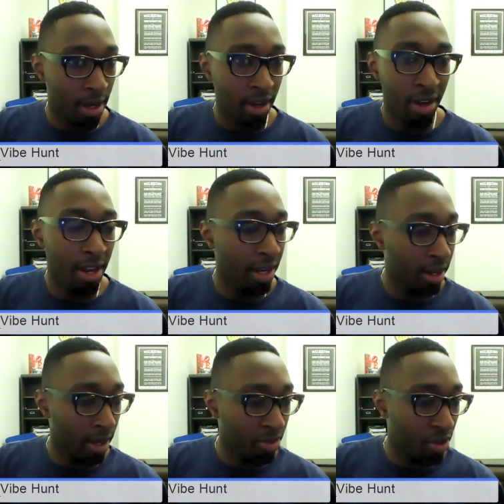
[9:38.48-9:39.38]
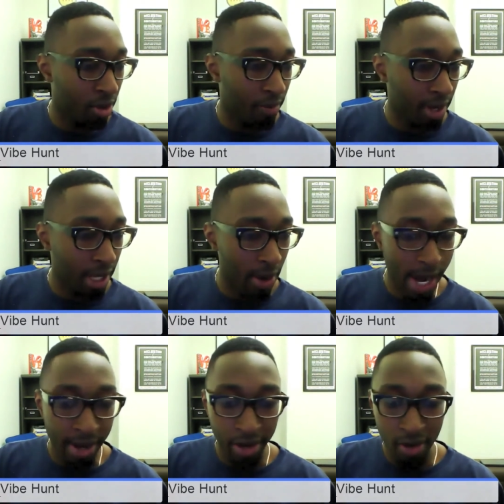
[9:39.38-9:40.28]
And ended up shooting the video
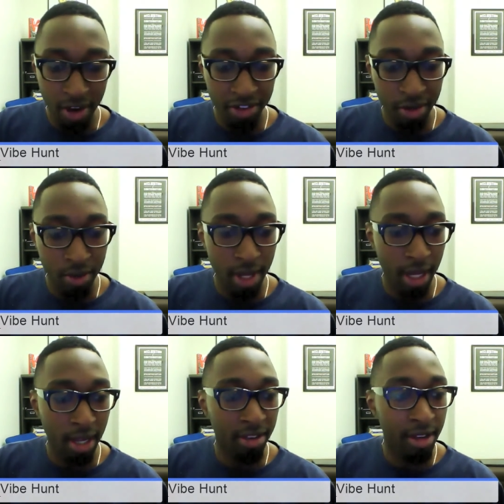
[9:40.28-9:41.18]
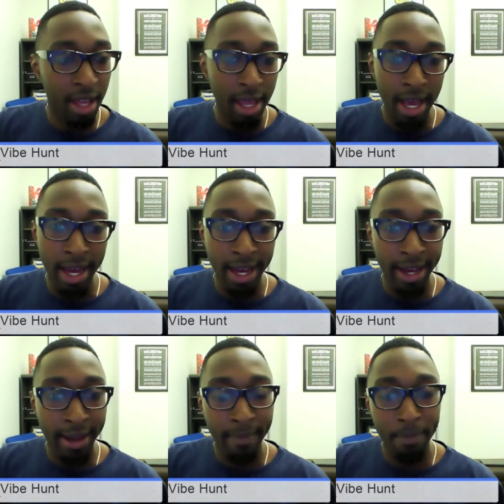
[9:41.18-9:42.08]
out across two days.
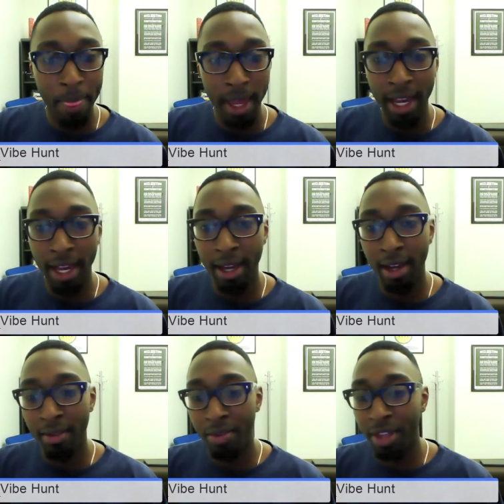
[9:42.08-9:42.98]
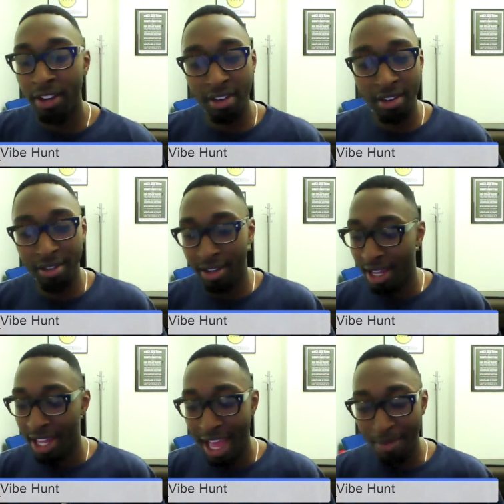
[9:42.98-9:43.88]
Um, and they just,
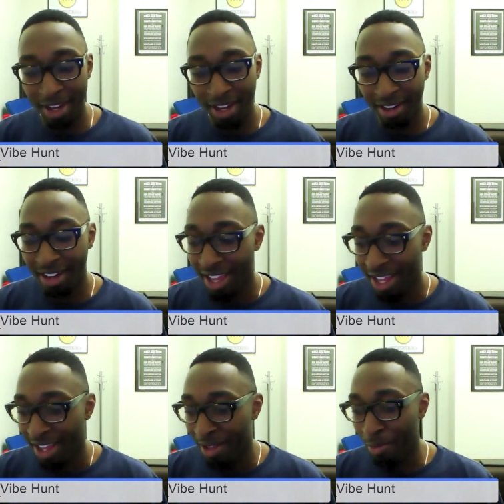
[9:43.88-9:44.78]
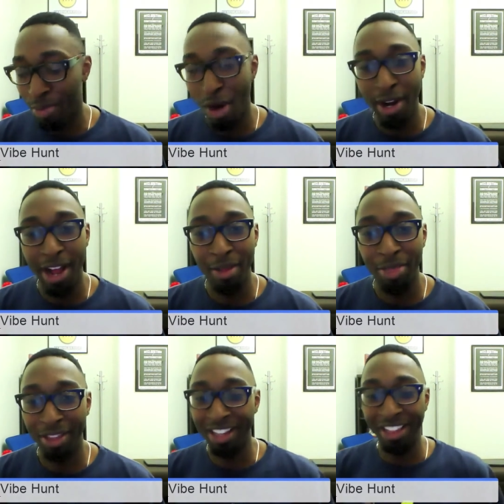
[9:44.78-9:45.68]
I mean, brought
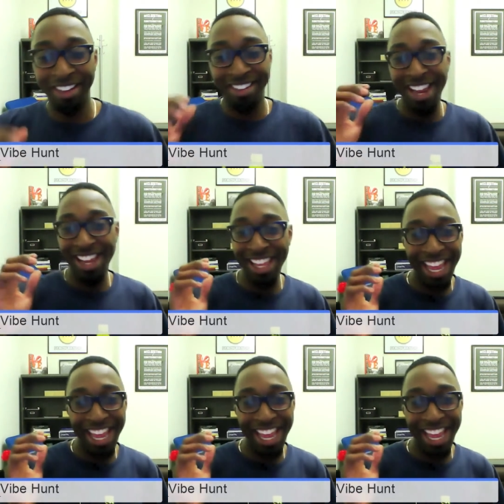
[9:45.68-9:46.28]
out the the steady